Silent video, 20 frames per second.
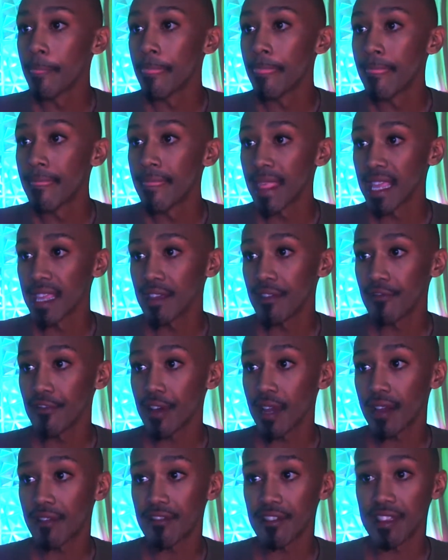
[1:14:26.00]
Thank you for
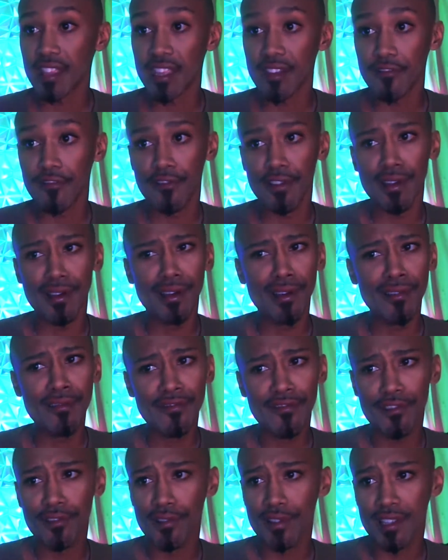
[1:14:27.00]
everything. Of
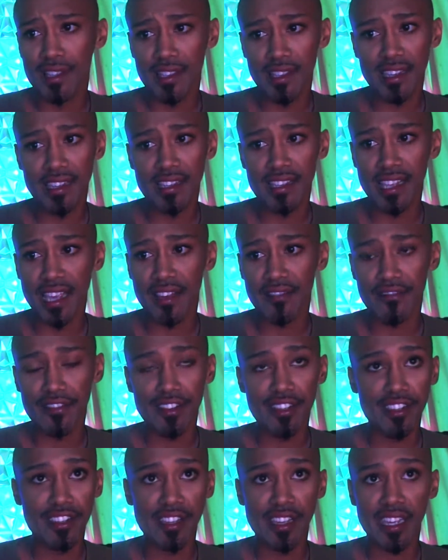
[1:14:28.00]
course, Slade
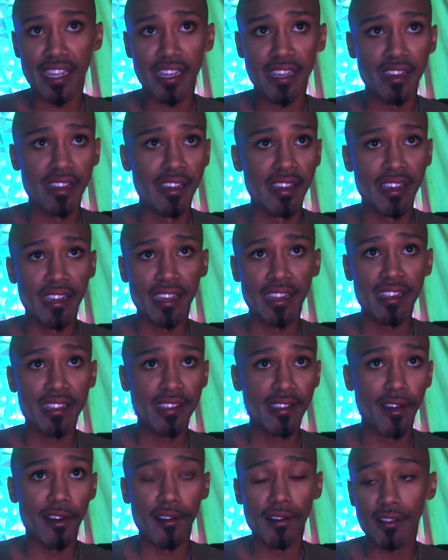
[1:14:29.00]
Savage. Like, it
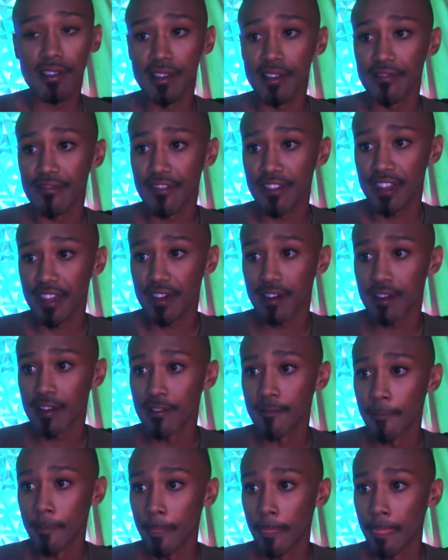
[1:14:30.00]
is all love here.
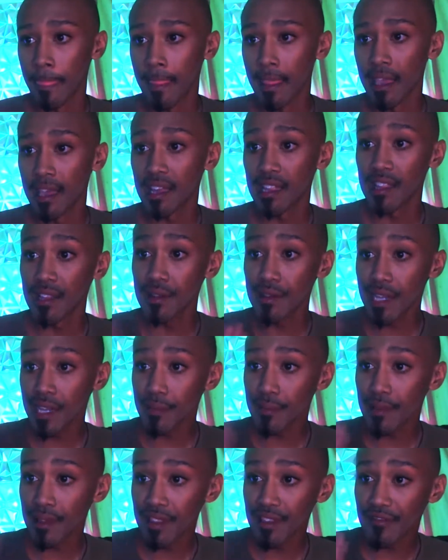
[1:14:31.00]
Hello,
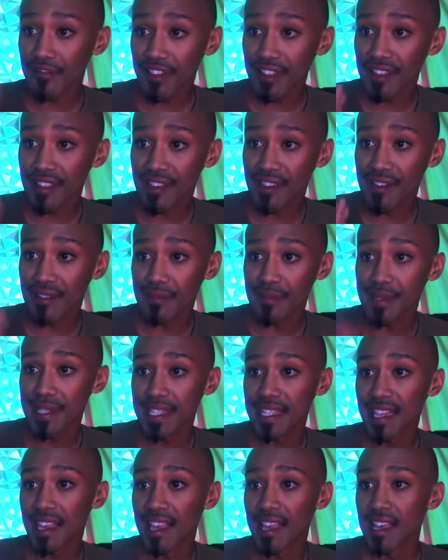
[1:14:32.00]
Kimberly
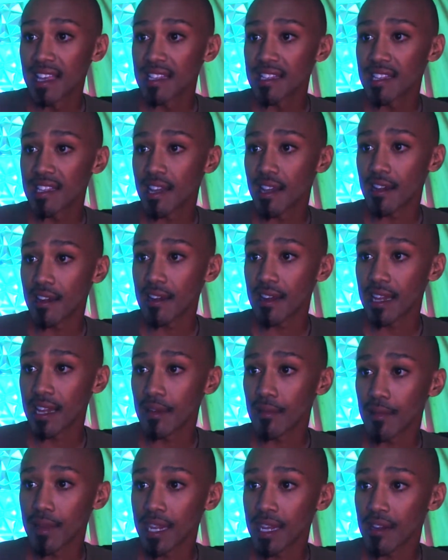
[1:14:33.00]
Phillips. Tari,
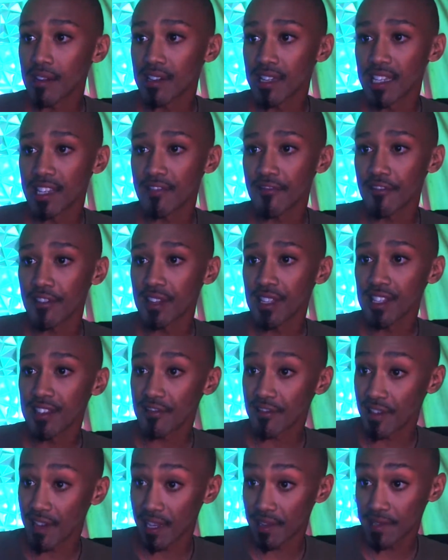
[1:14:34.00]
we are just friends for
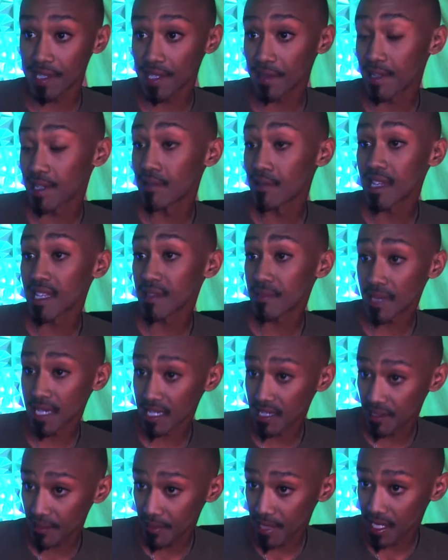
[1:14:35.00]
now, so I don't expect
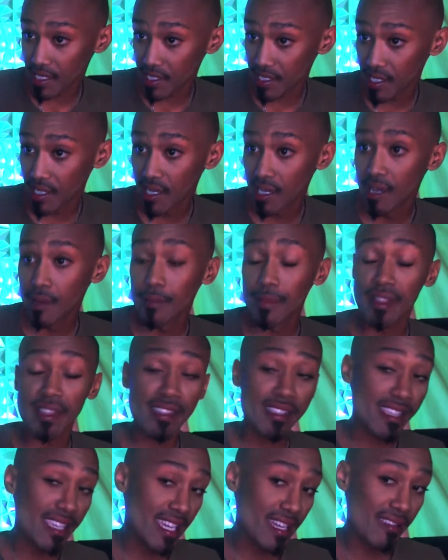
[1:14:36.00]
too much. But let's
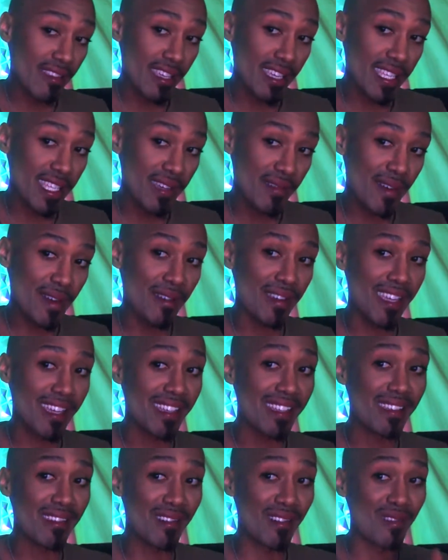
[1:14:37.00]
see how things grow.
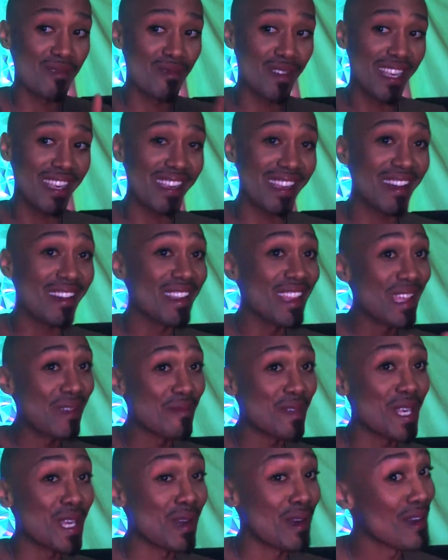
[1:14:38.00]
Yes, girl, wait it out and let me
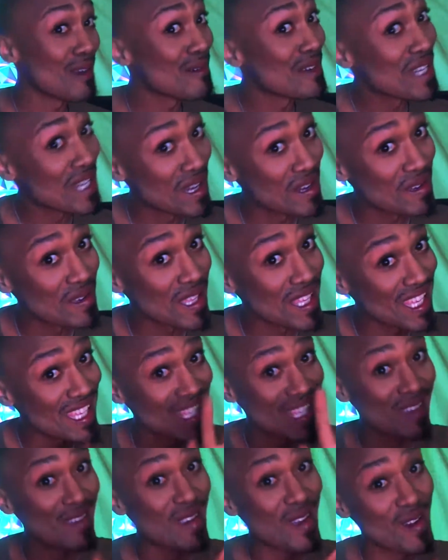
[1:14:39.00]
know how it goes, because
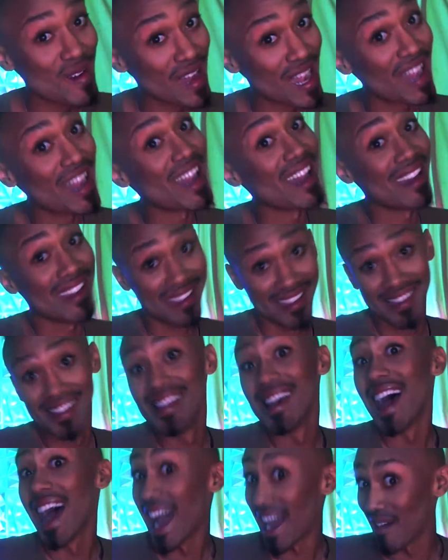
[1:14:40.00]

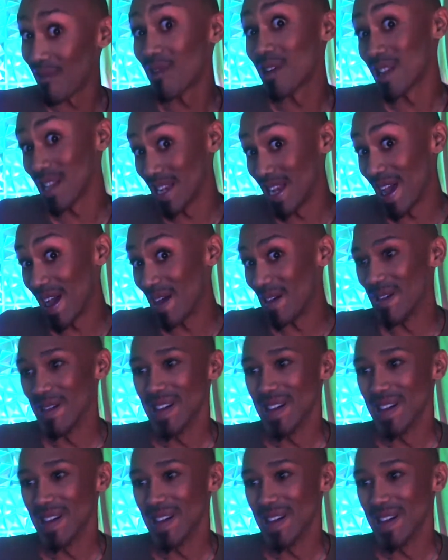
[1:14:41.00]
I want to know.